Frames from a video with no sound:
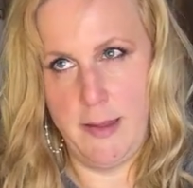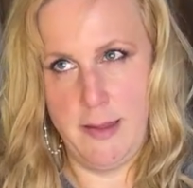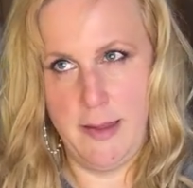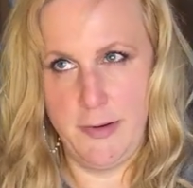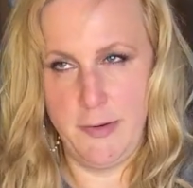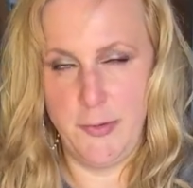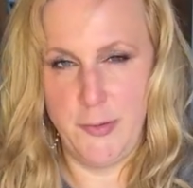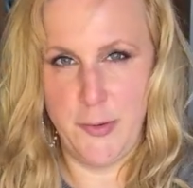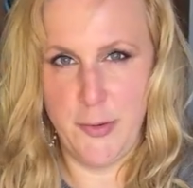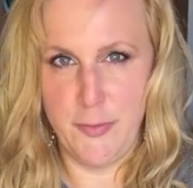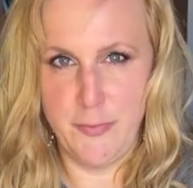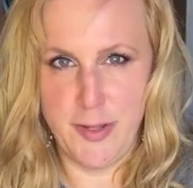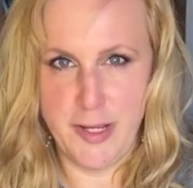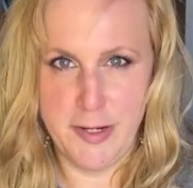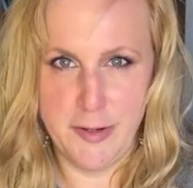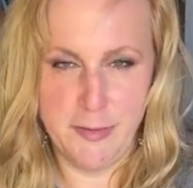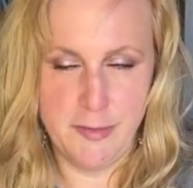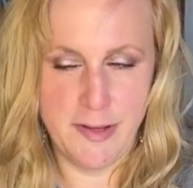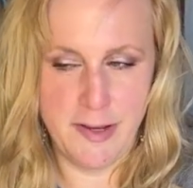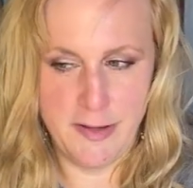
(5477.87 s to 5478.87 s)
don't know if
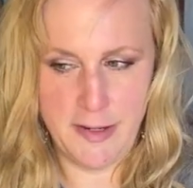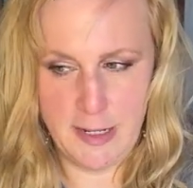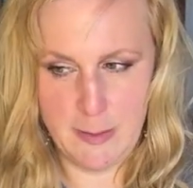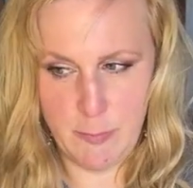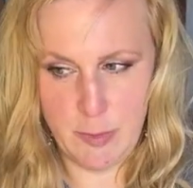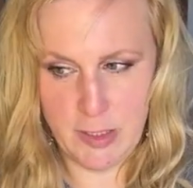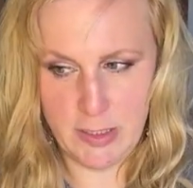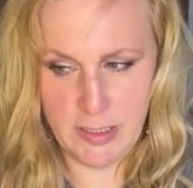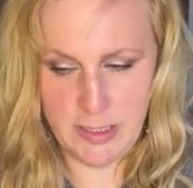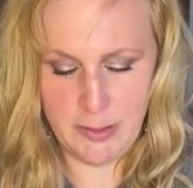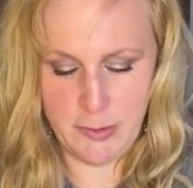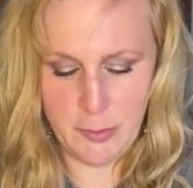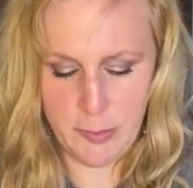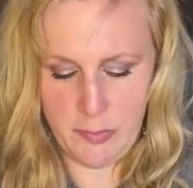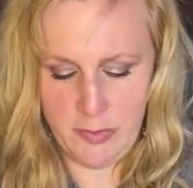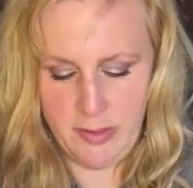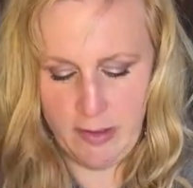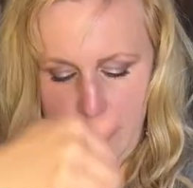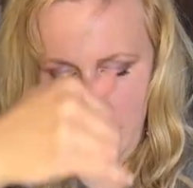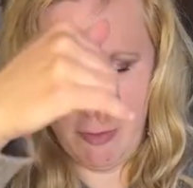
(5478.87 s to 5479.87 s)
aerodynamically
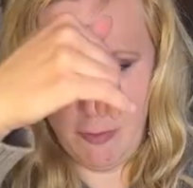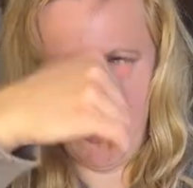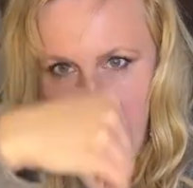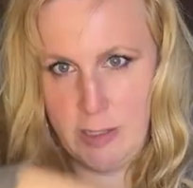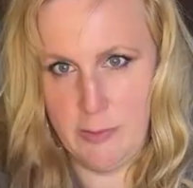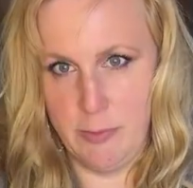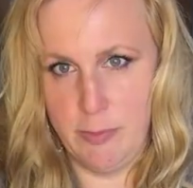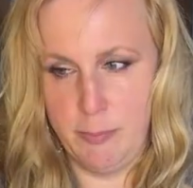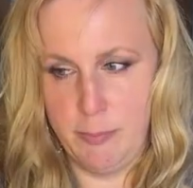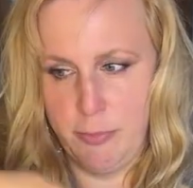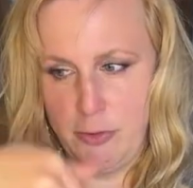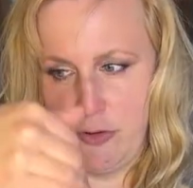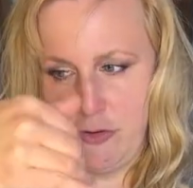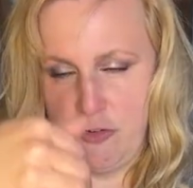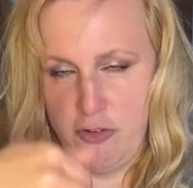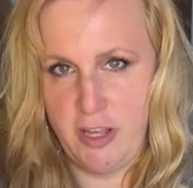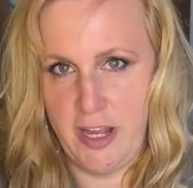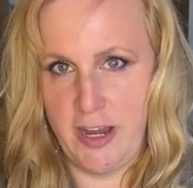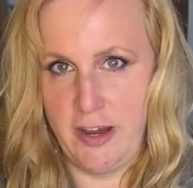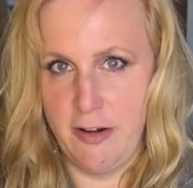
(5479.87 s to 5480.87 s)
going the other way would
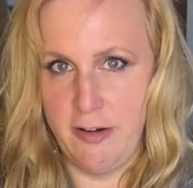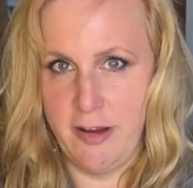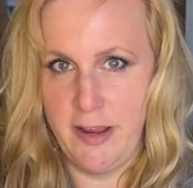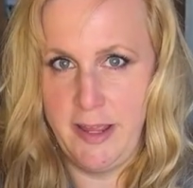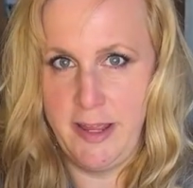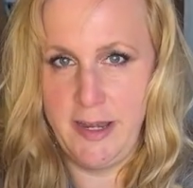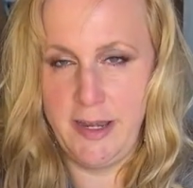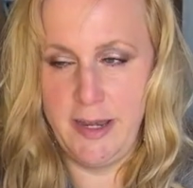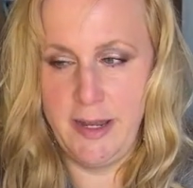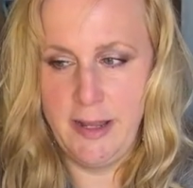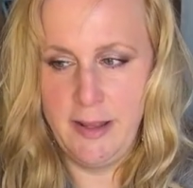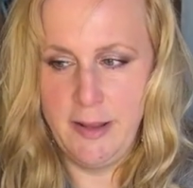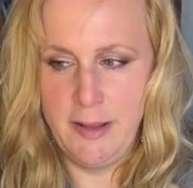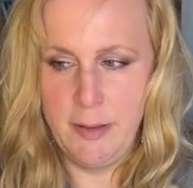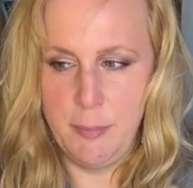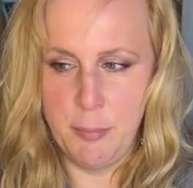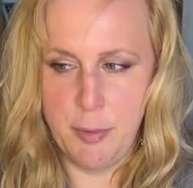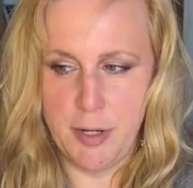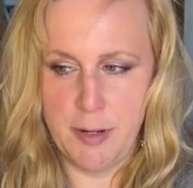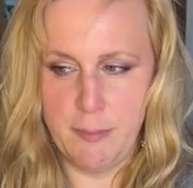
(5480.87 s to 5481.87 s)
push air in,
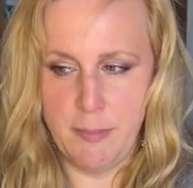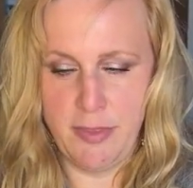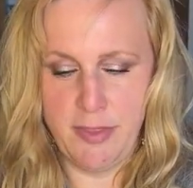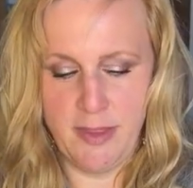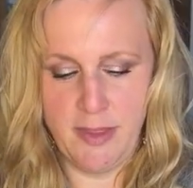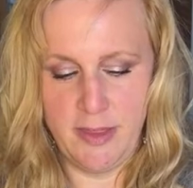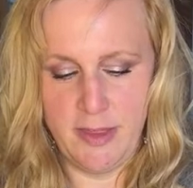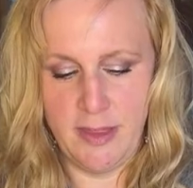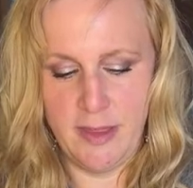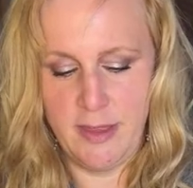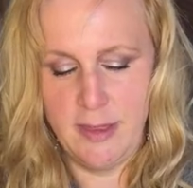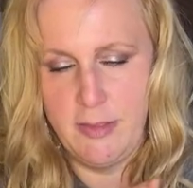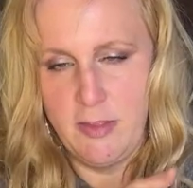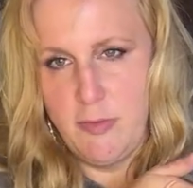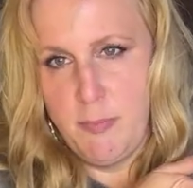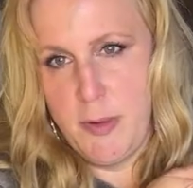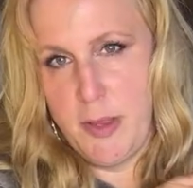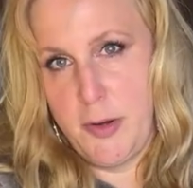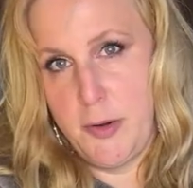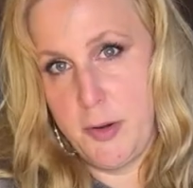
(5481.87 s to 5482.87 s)
but I'm thinking it's
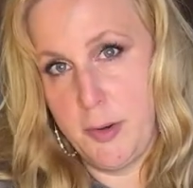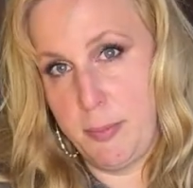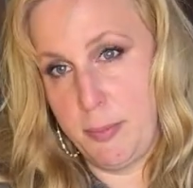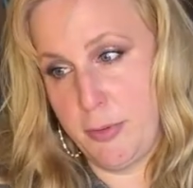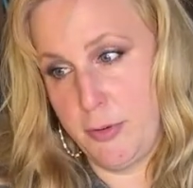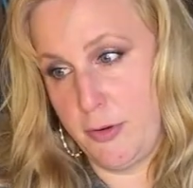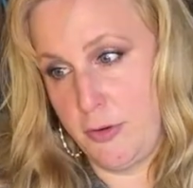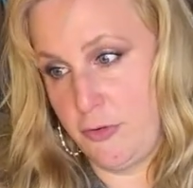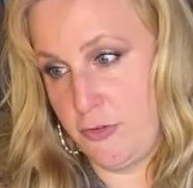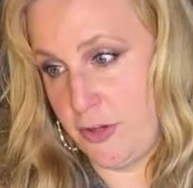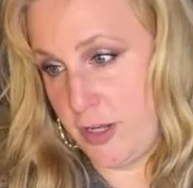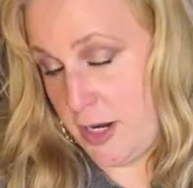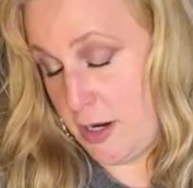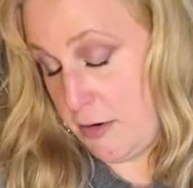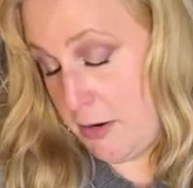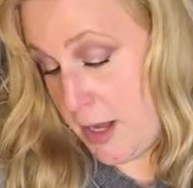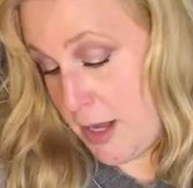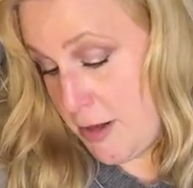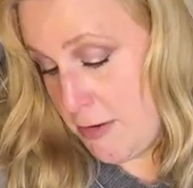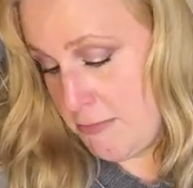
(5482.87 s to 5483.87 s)
better to push air
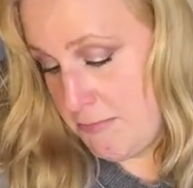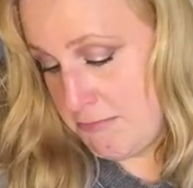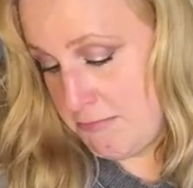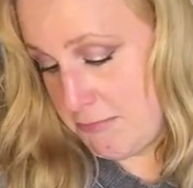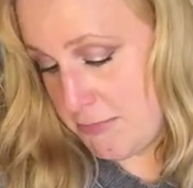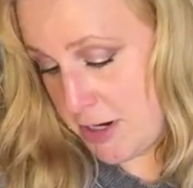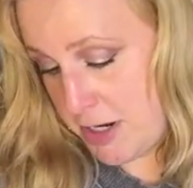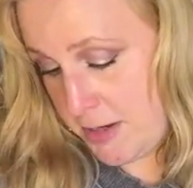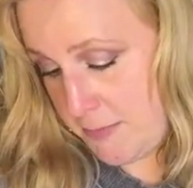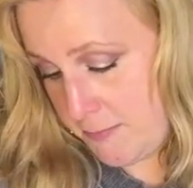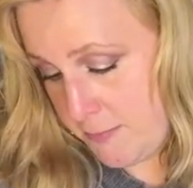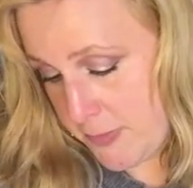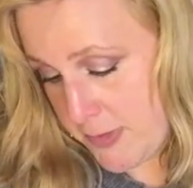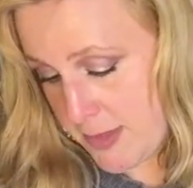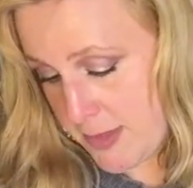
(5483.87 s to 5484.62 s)
out, right?